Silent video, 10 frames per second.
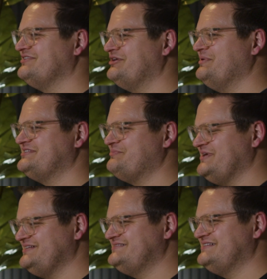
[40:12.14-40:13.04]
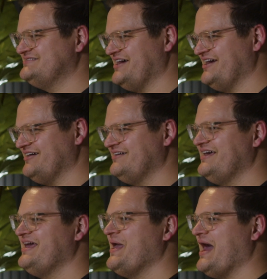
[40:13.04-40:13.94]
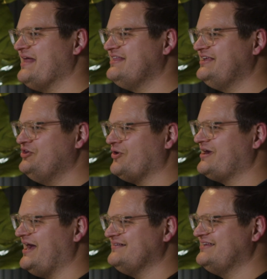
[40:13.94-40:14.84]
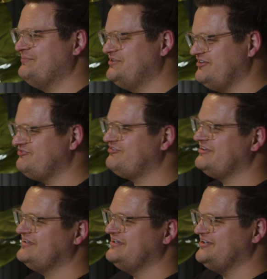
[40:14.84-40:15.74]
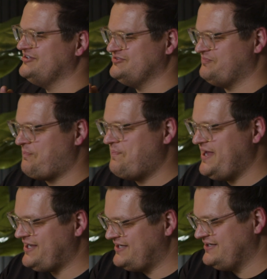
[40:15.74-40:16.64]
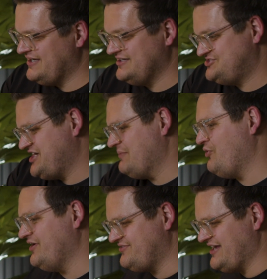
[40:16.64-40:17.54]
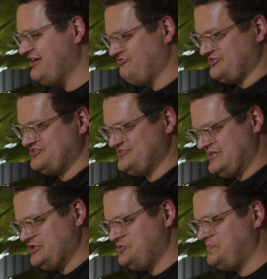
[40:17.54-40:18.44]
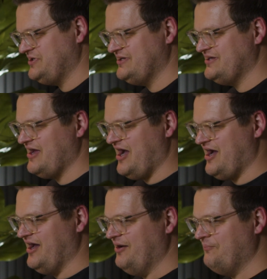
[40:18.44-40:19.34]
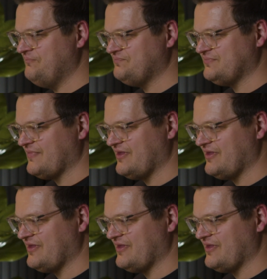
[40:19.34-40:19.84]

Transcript: leaves a little bit to be desired. I think your concept of pick a SharePoint site versus a Loop, I